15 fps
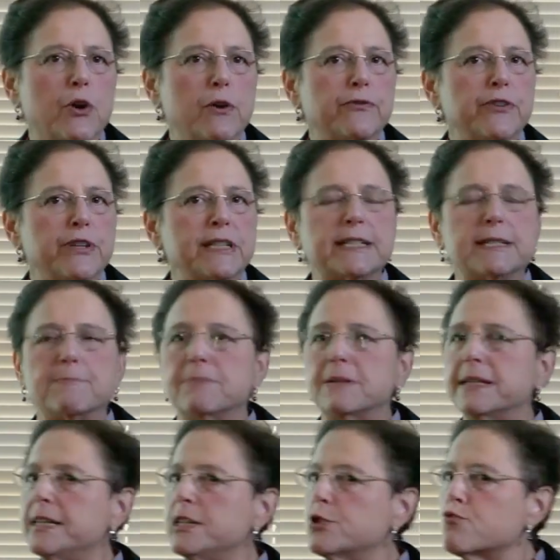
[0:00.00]
ovaries to
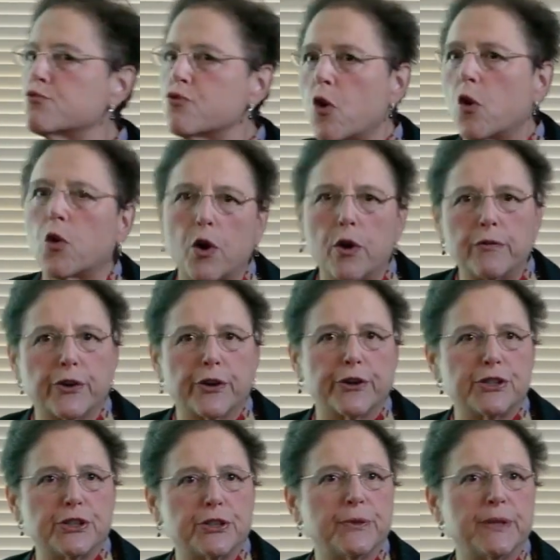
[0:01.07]
please roll over
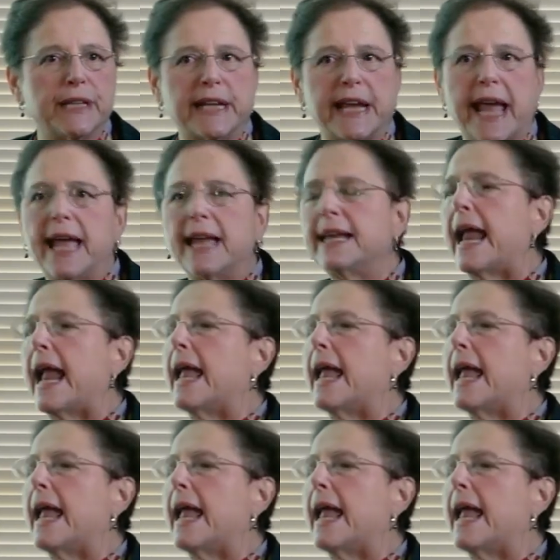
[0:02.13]
and do it again.